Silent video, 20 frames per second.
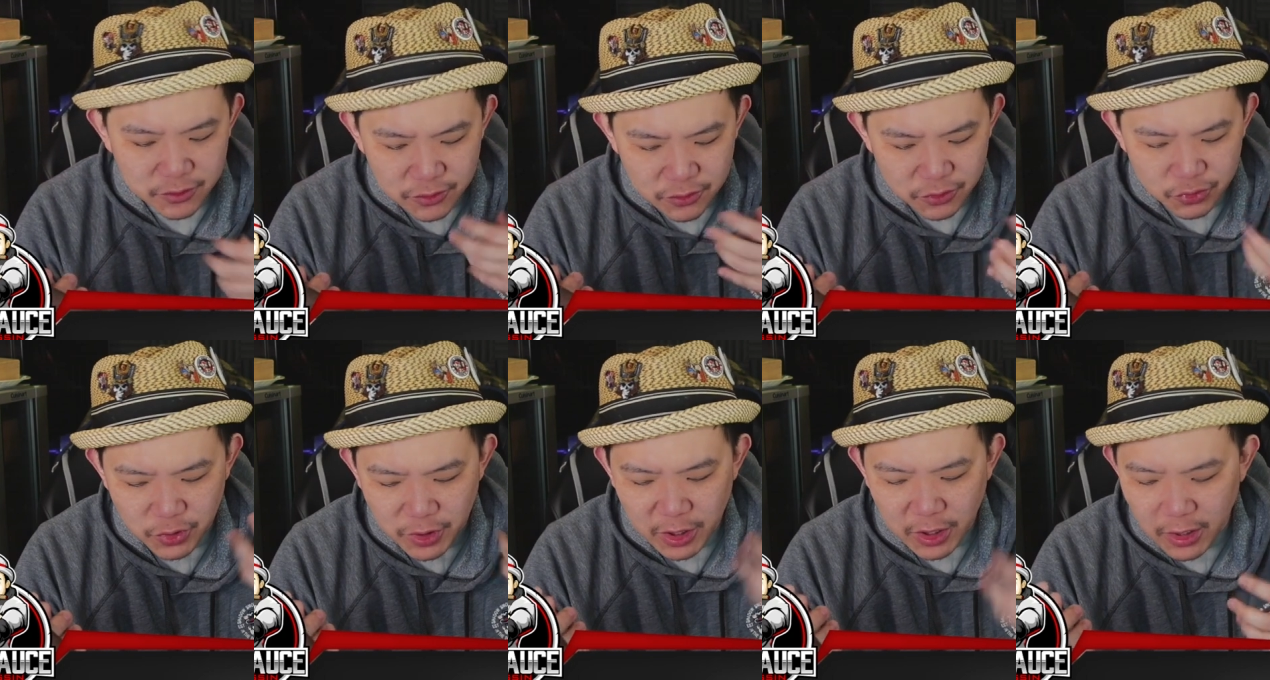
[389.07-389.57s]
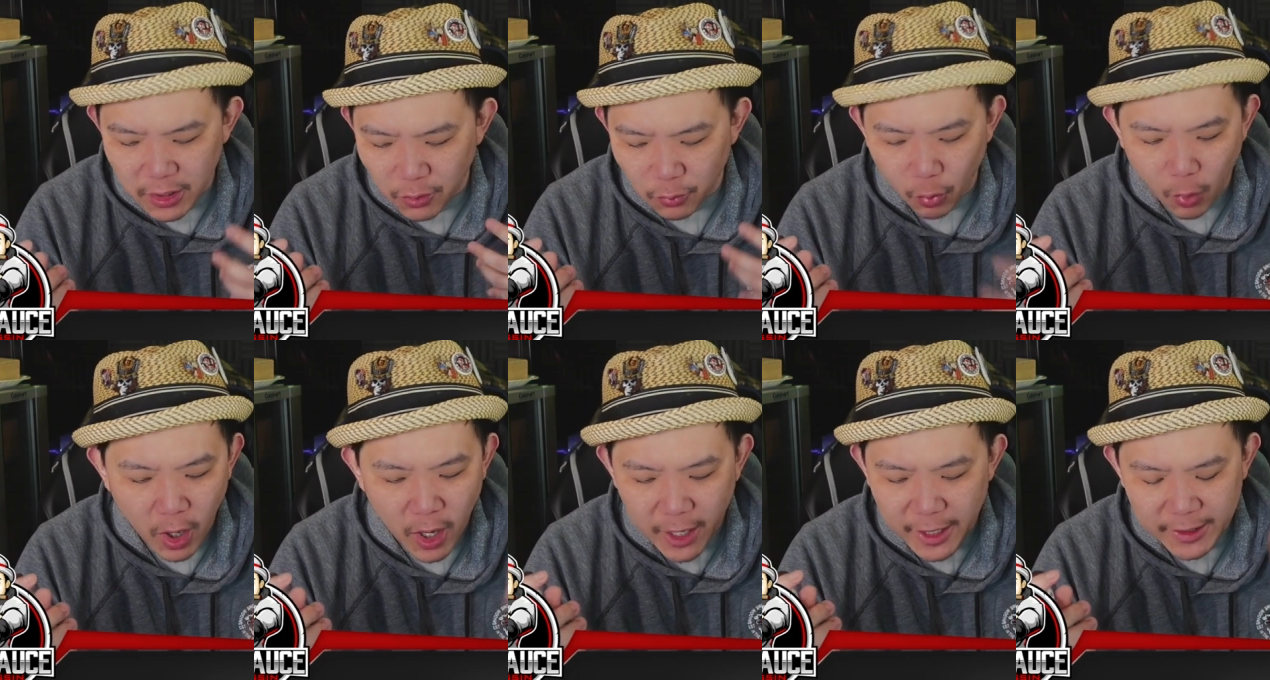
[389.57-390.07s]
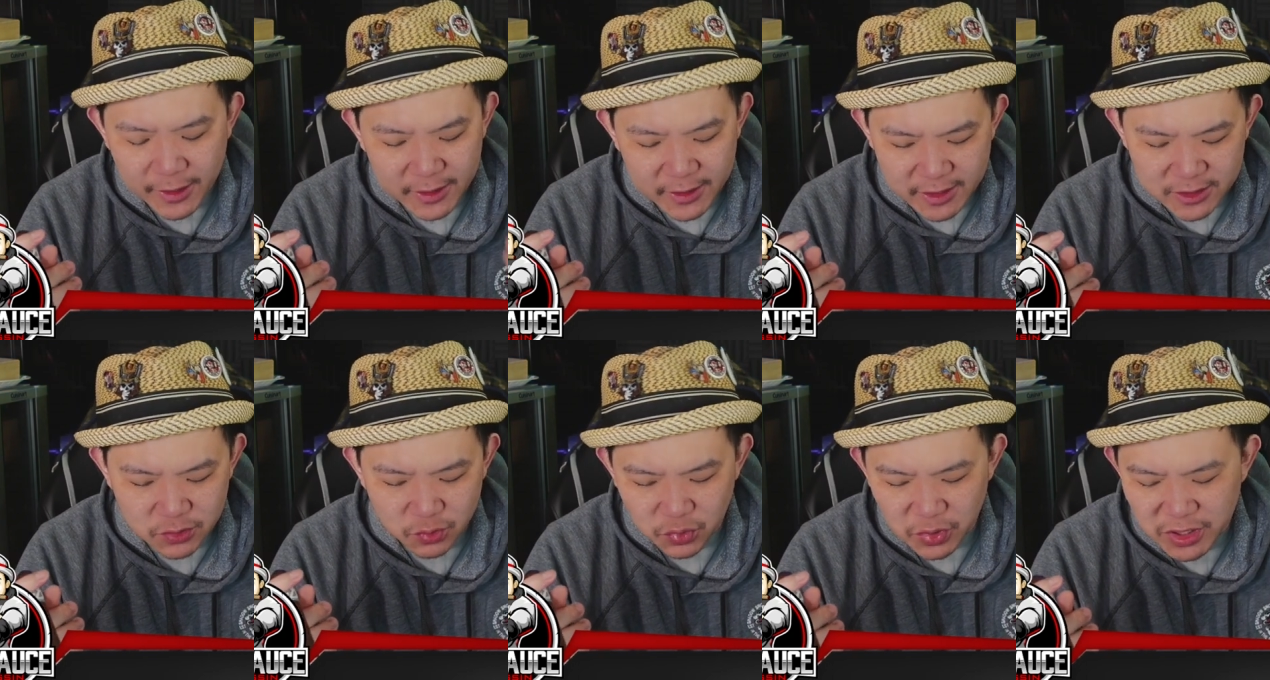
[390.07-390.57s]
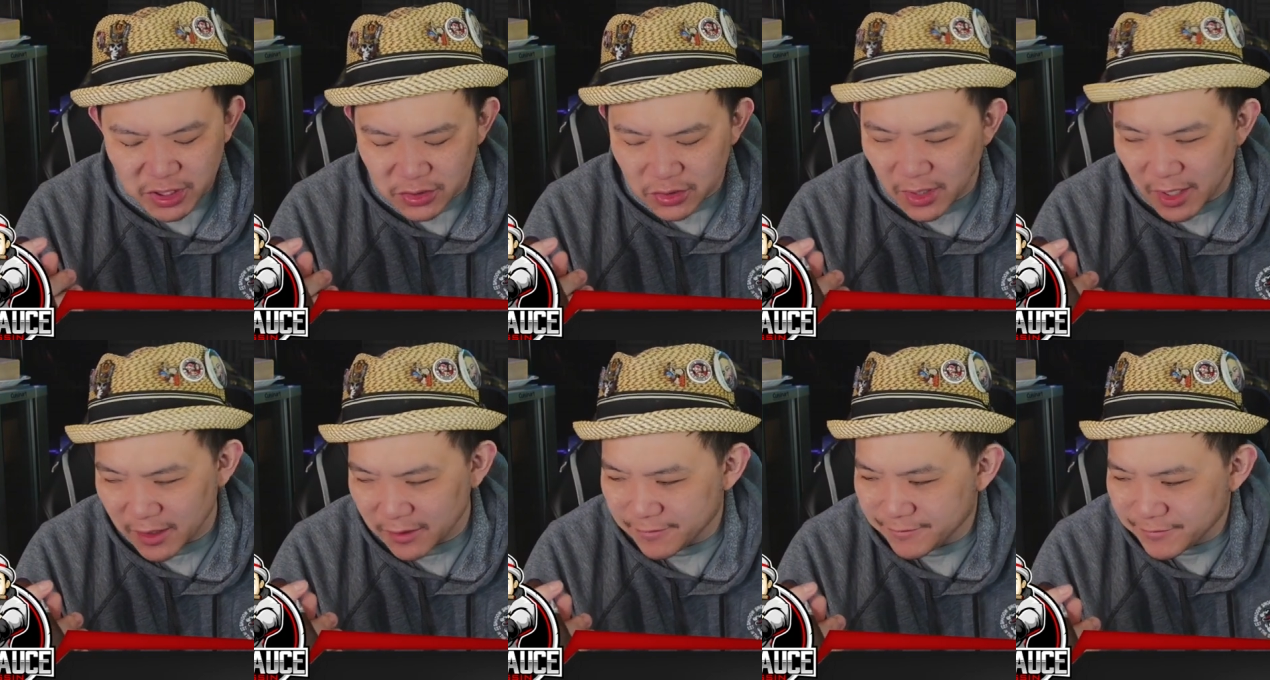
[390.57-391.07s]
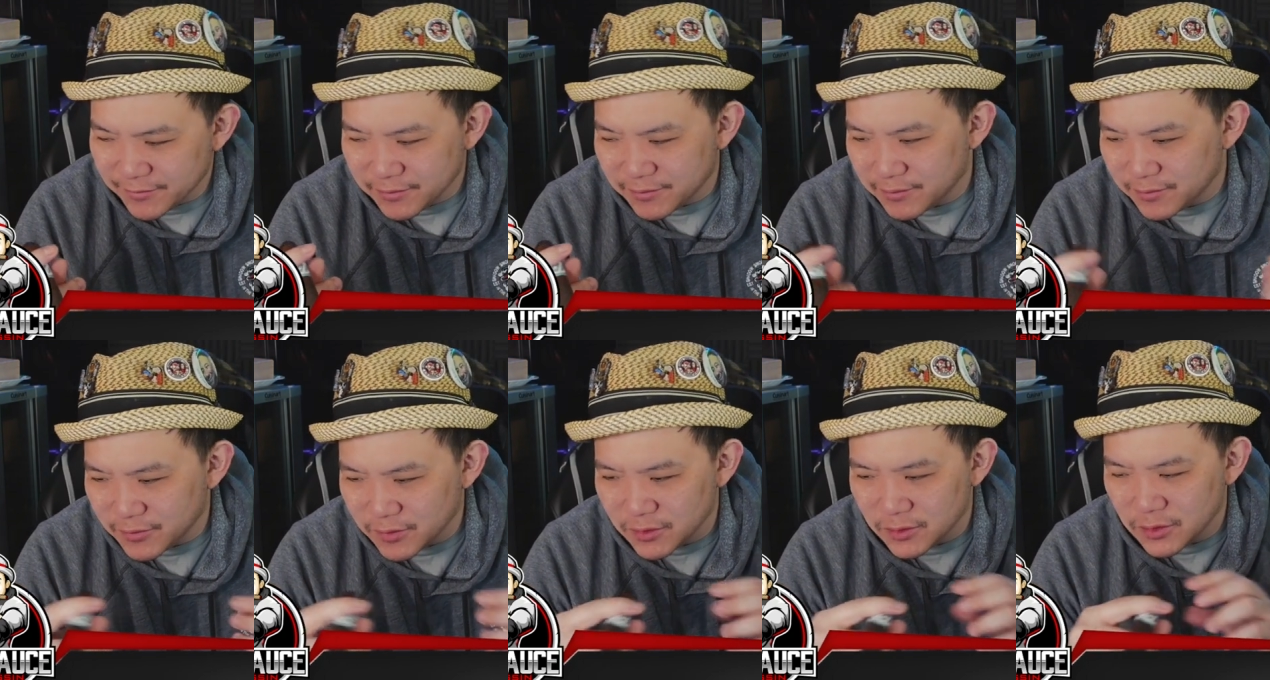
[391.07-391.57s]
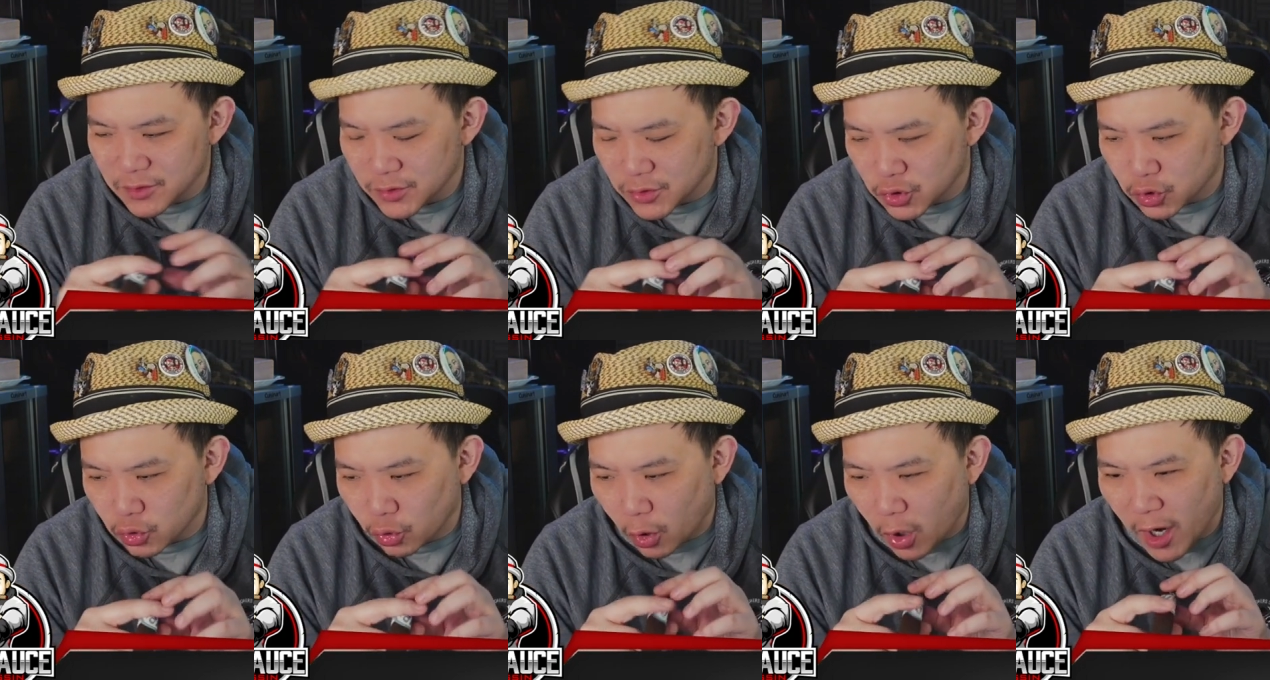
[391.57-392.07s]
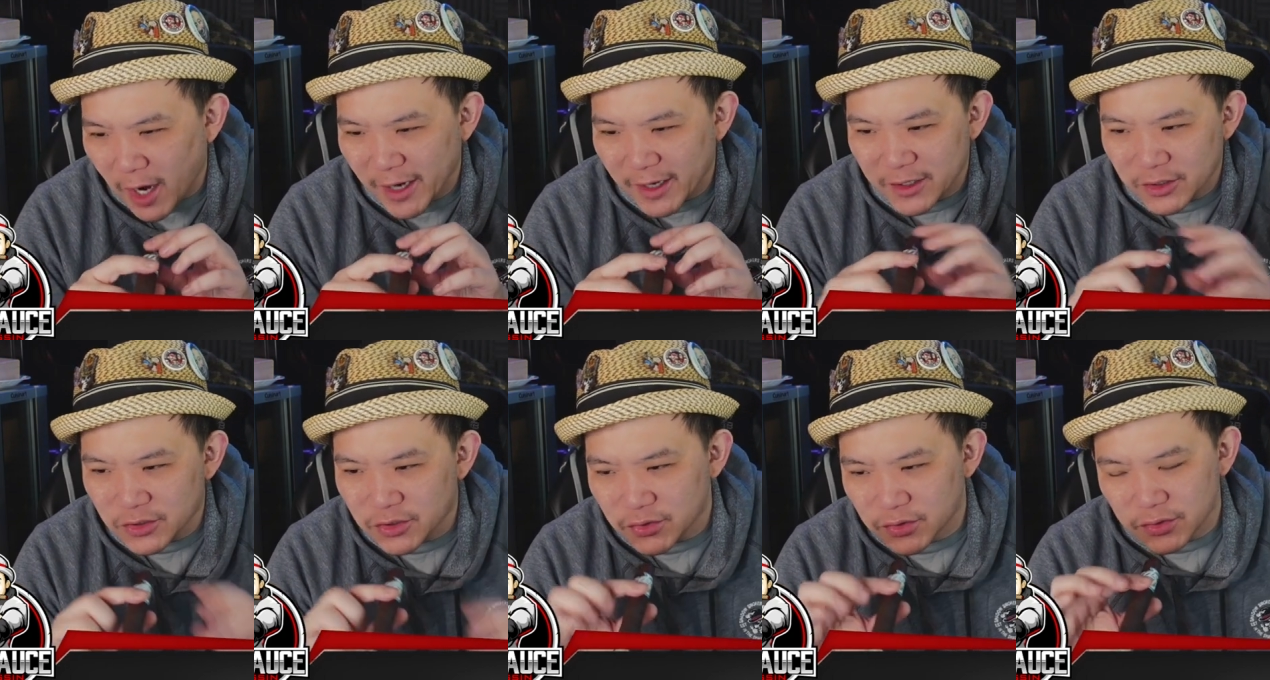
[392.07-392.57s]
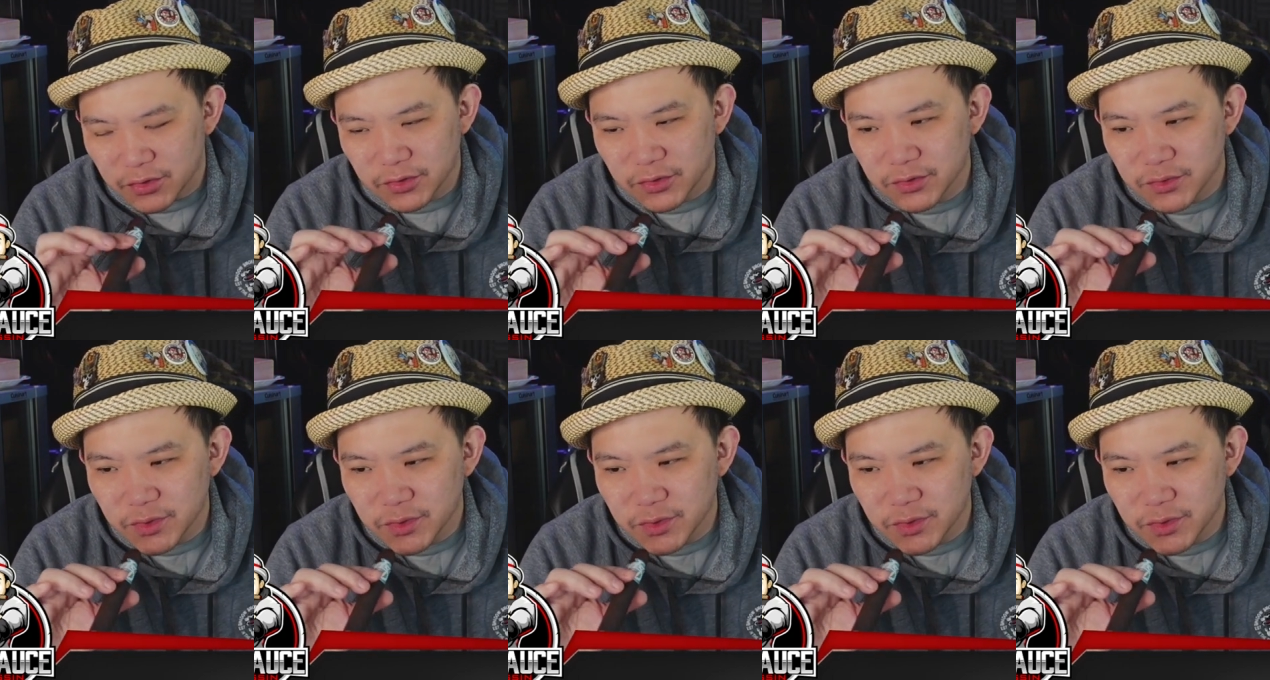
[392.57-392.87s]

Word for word: drink a wine and that's really like dry to you.